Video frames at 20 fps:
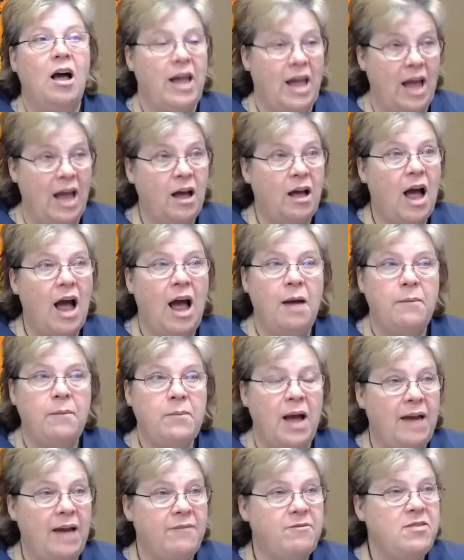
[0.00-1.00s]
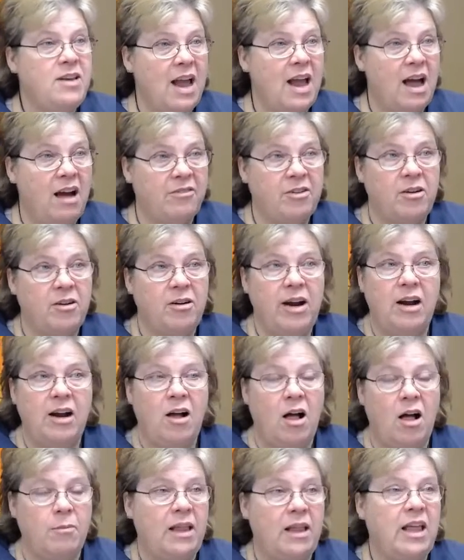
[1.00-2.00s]
Yeah. I've never in
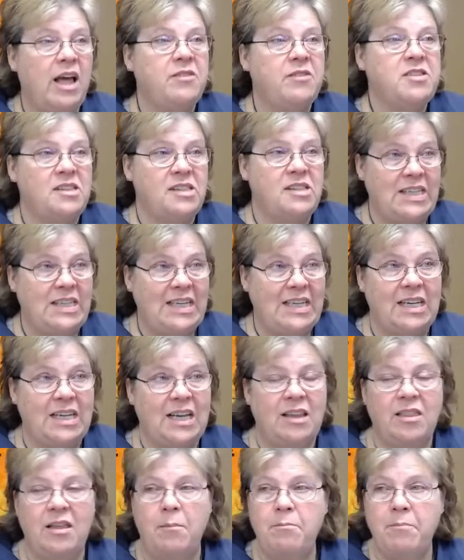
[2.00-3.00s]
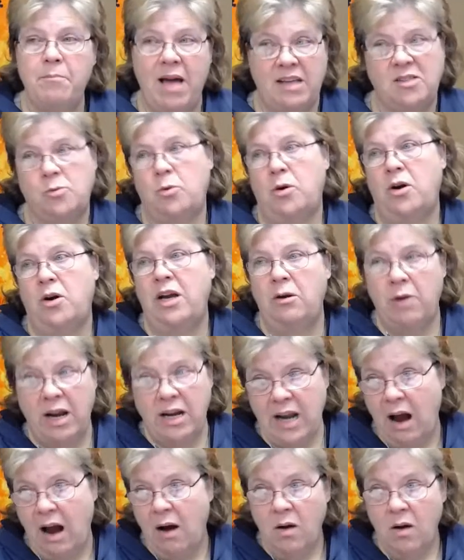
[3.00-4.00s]
all my life seen the mess we're in right now.